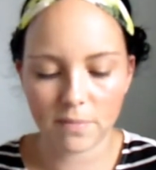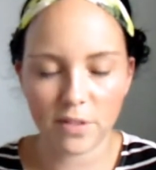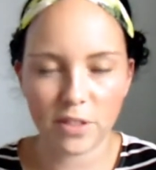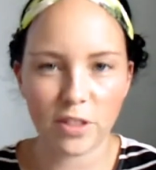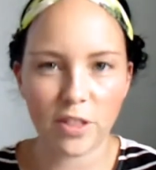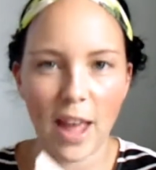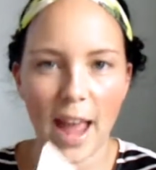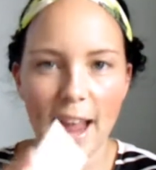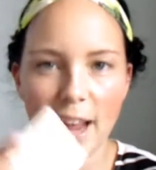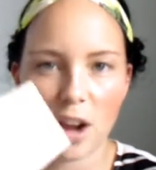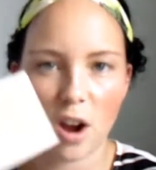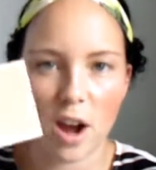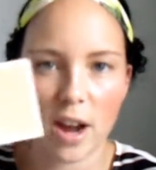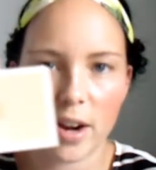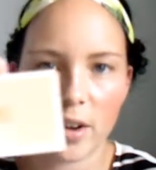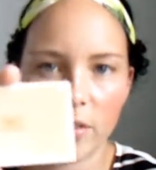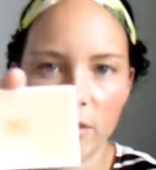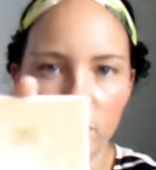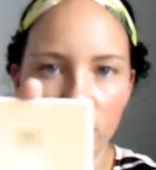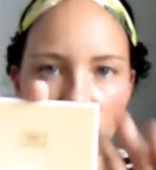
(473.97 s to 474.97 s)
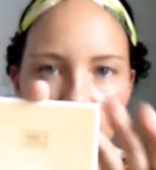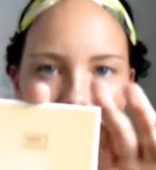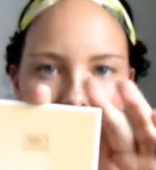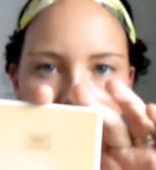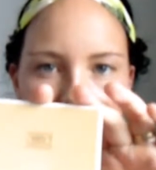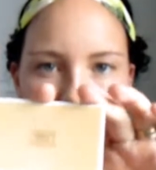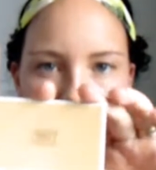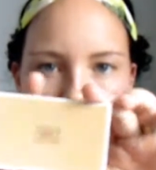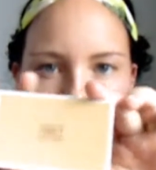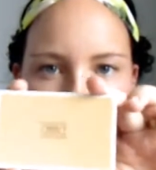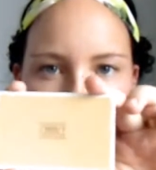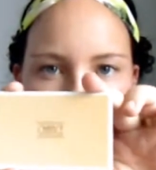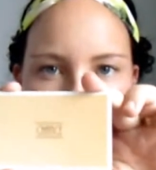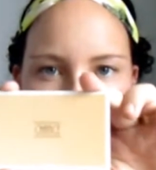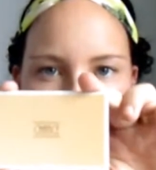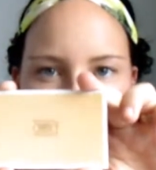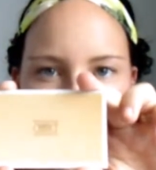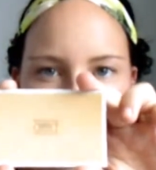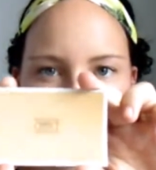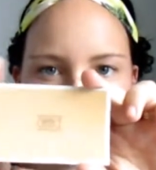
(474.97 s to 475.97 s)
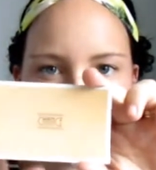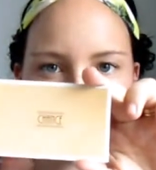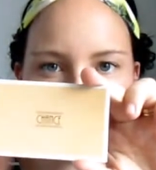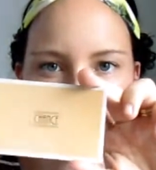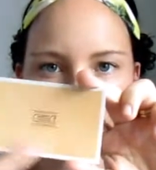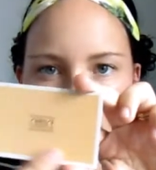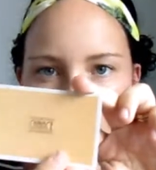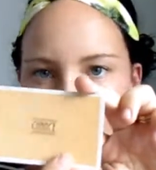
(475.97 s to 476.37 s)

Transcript: that kind of, it's kind of antique-y, so